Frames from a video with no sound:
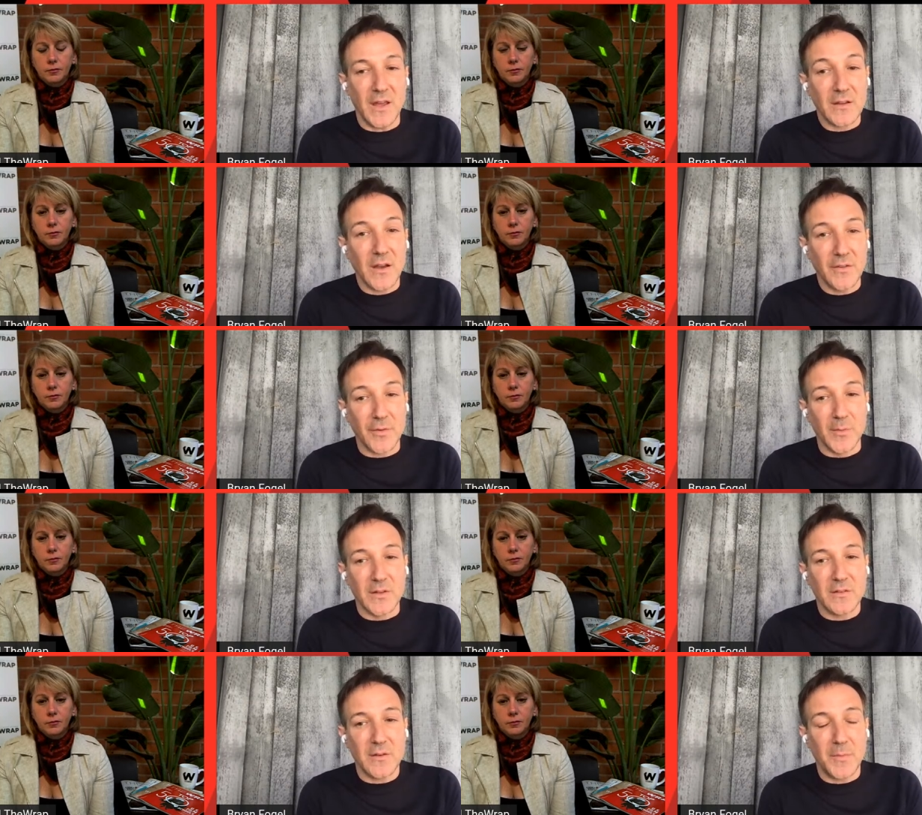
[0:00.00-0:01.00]
Speaker 1: and
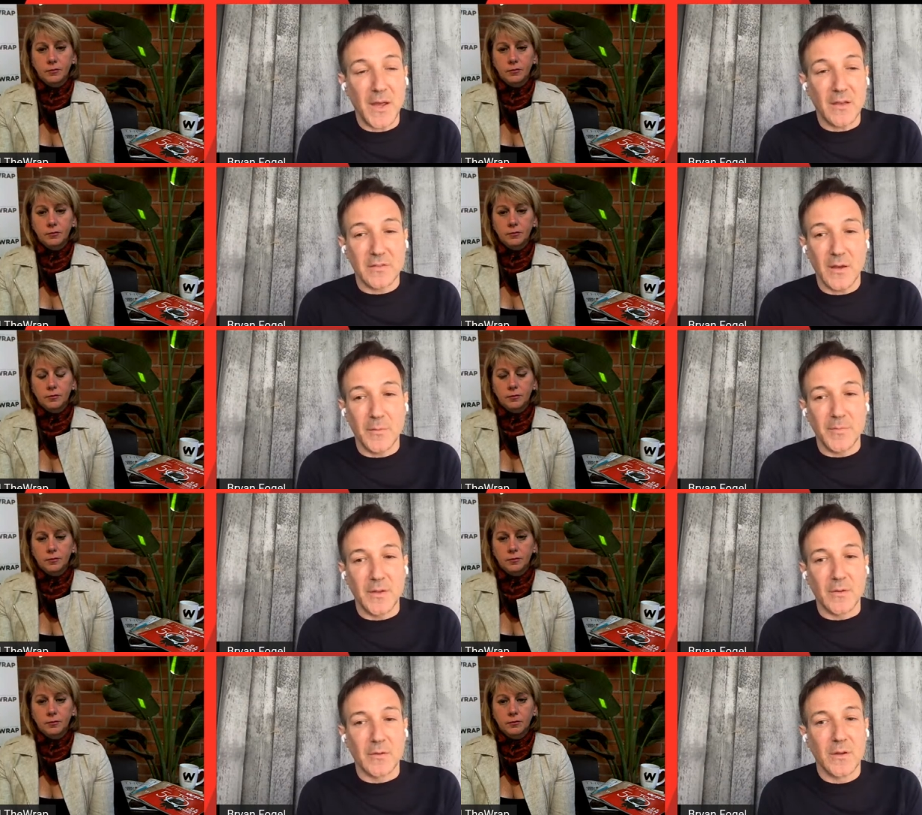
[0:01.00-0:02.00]
governments to pass up
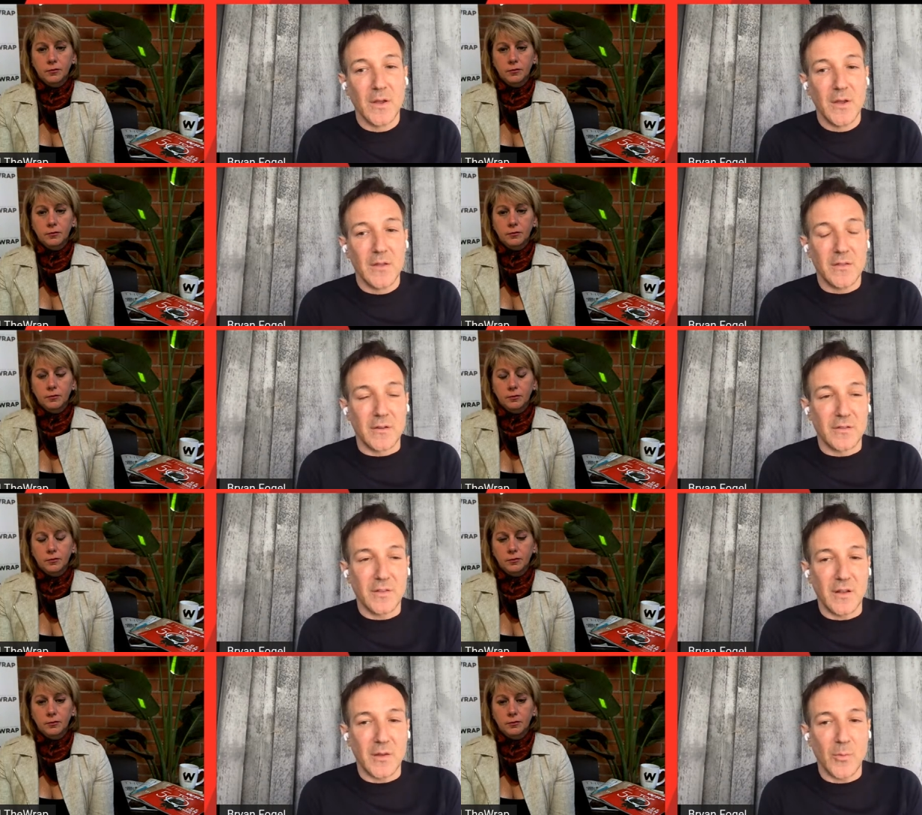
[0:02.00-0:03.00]
that are that are
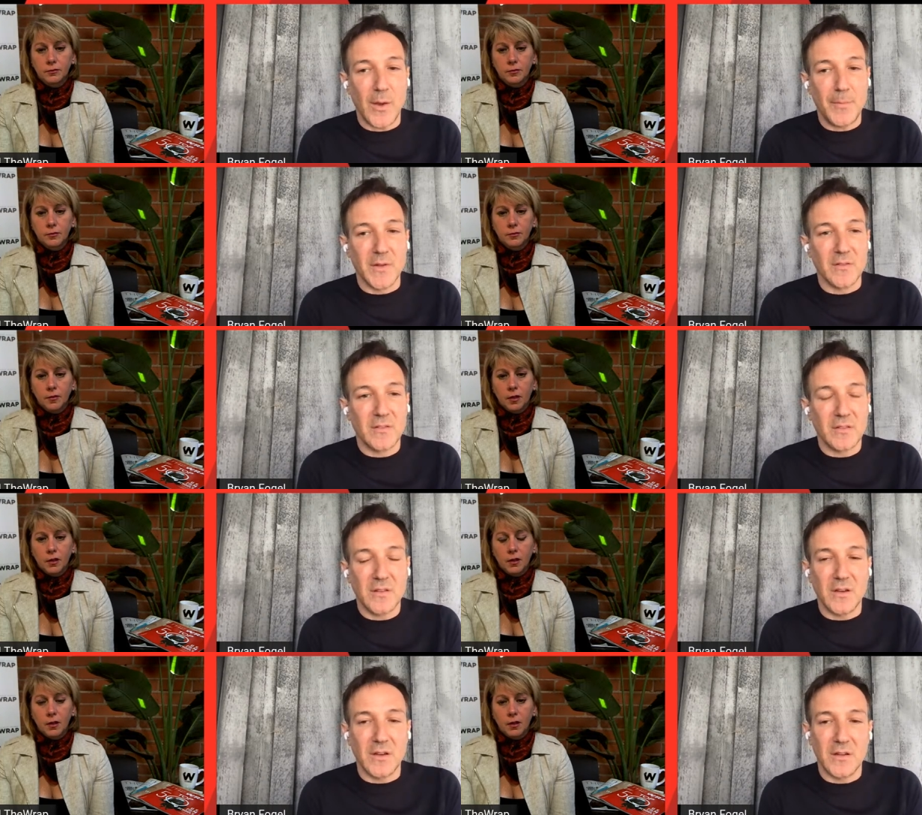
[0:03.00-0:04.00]
selling weapons
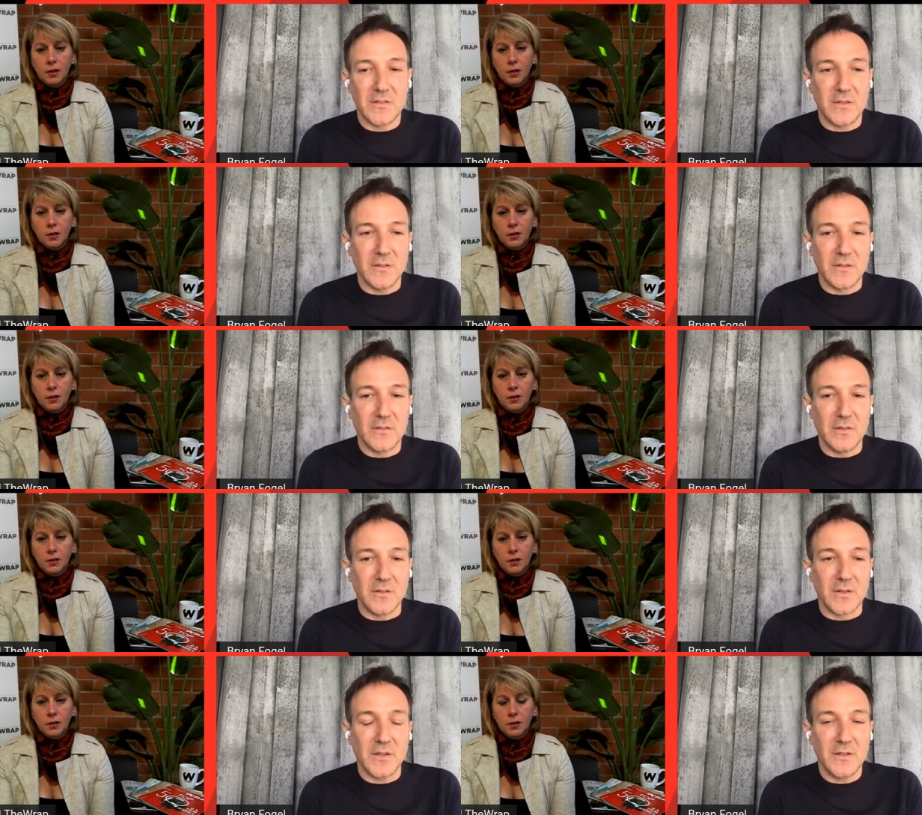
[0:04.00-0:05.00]
uh, to the
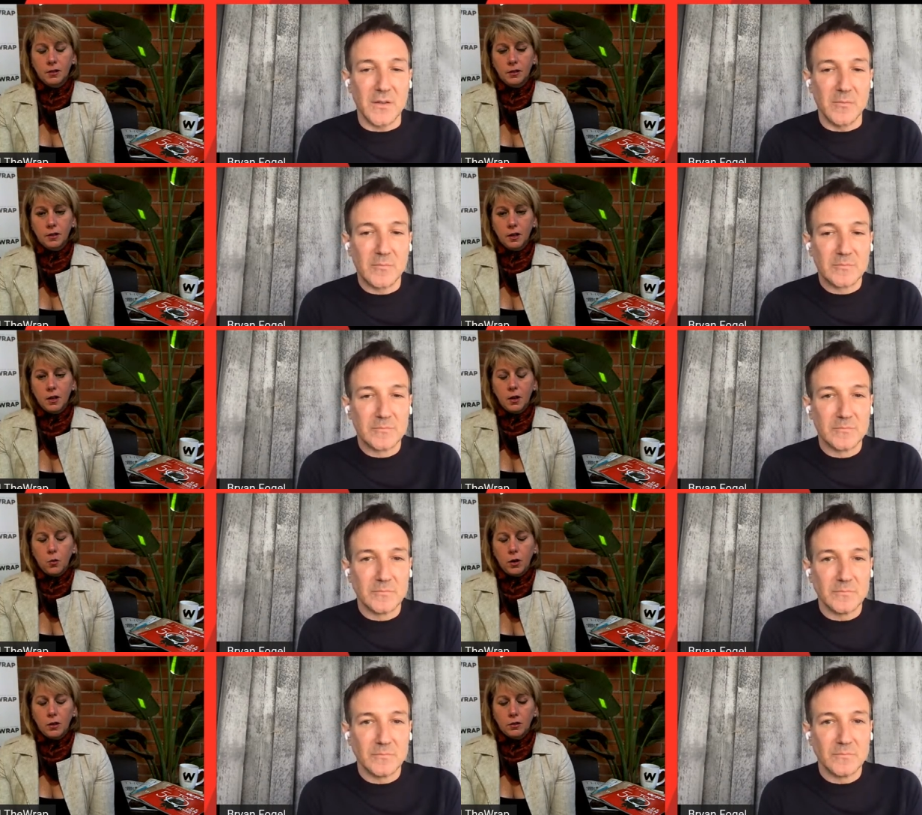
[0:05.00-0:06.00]
to the kingdom.
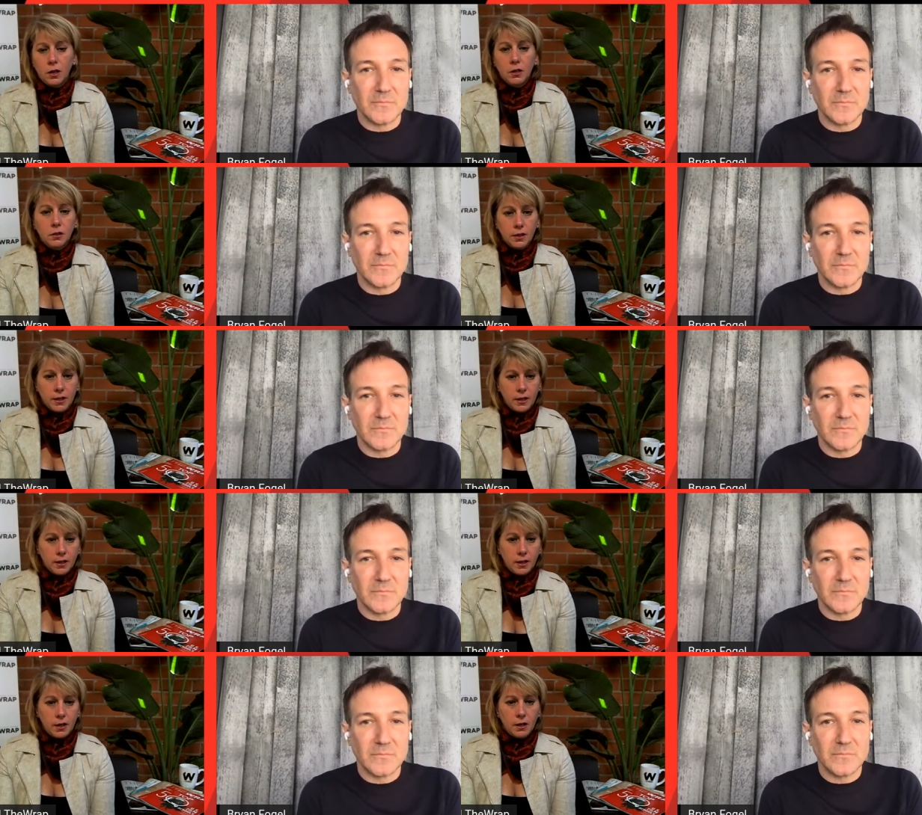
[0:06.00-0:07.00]
Speaker 2: Well,
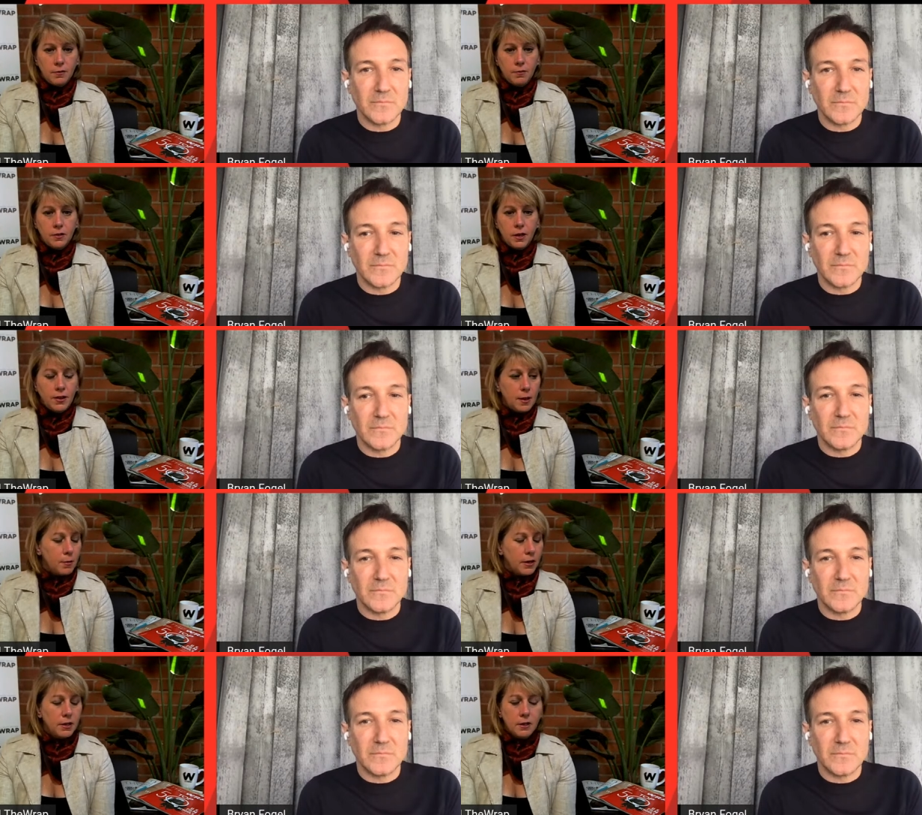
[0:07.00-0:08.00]
luckily, uh, none of
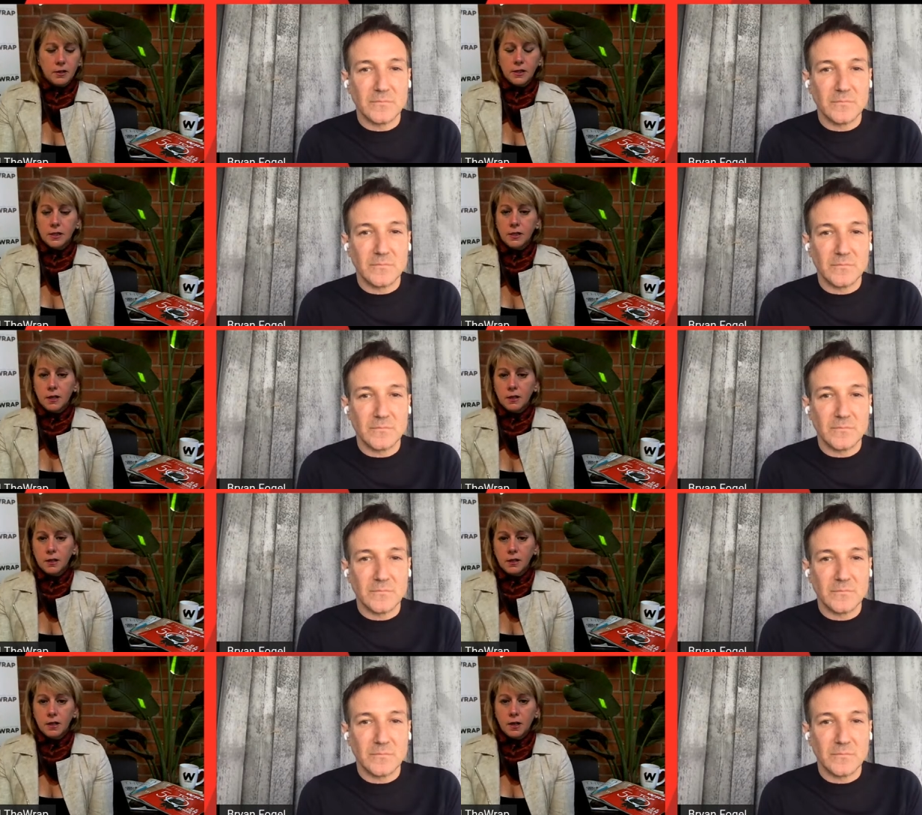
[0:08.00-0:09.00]
that money
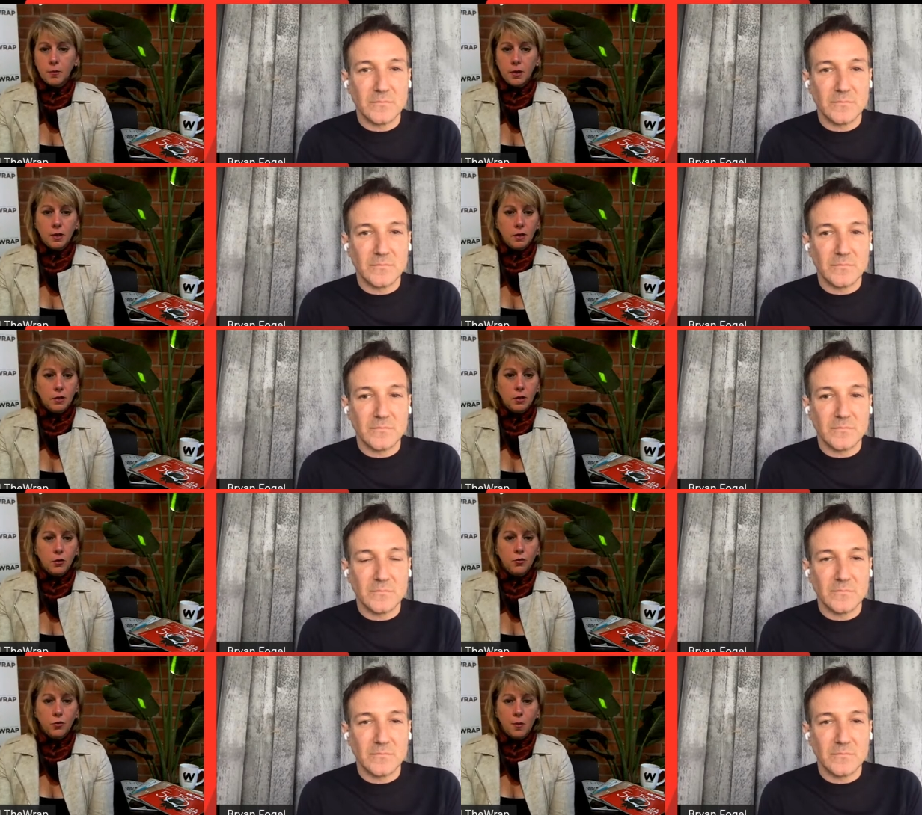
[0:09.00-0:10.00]
succeeded in keeping
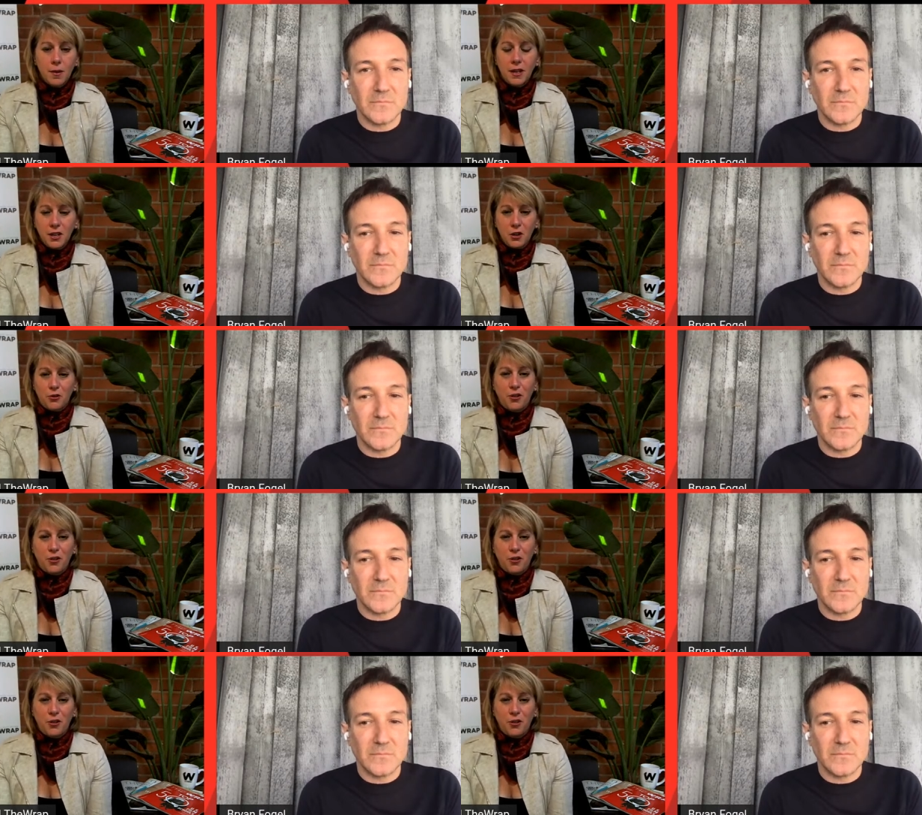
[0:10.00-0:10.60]
you from making your